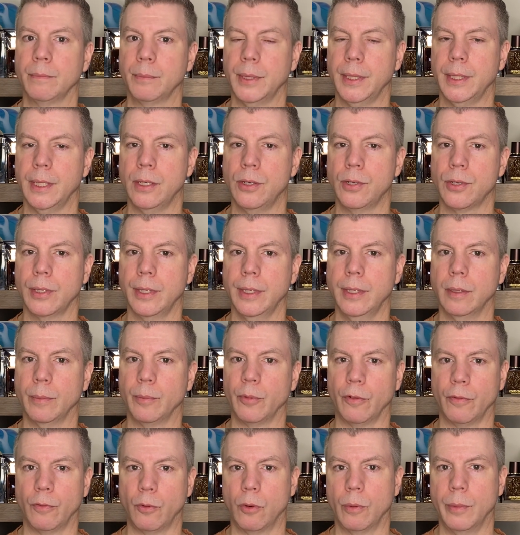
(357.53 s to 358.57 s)
potentially the
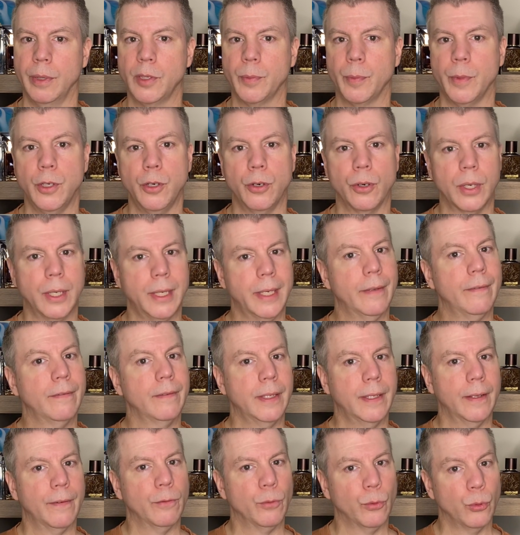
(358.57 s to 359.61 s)
performance, but you're going to
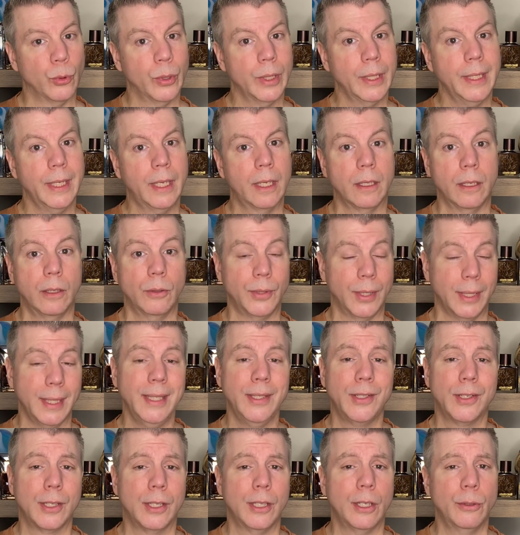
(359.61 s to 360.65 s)
get really close, at
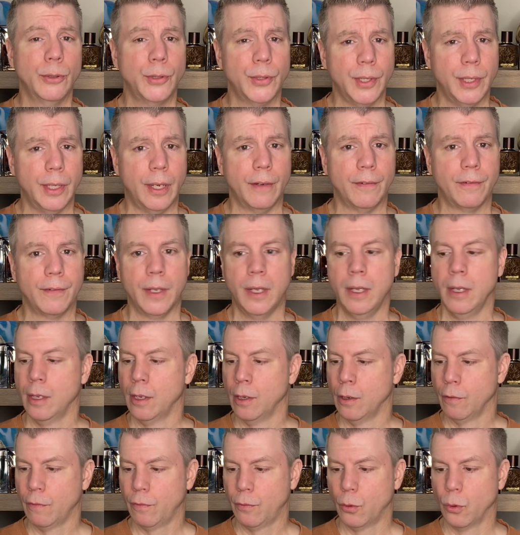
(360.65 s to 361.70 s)
least close enough
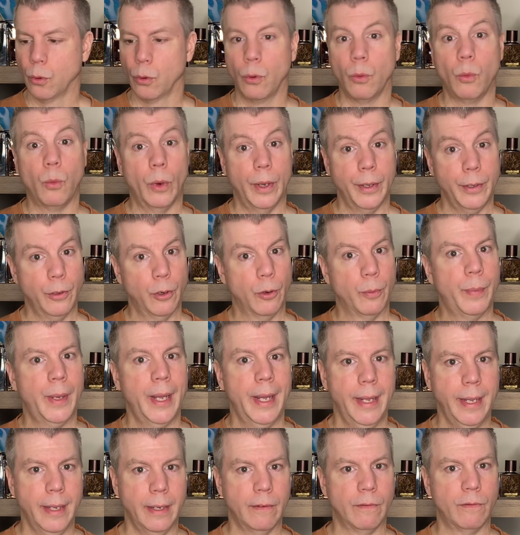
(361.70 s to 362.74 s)
for what you're
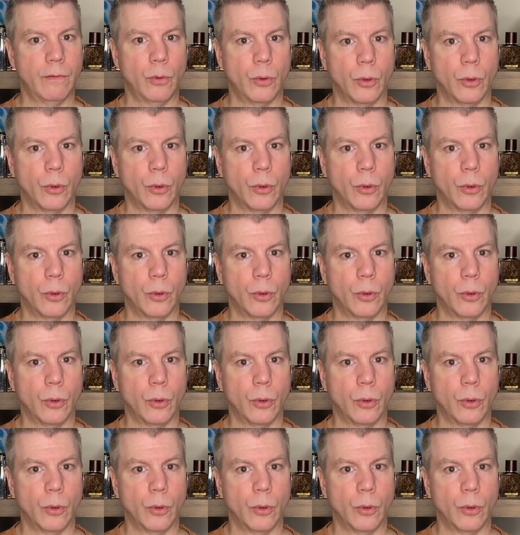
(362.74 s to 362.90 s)
paying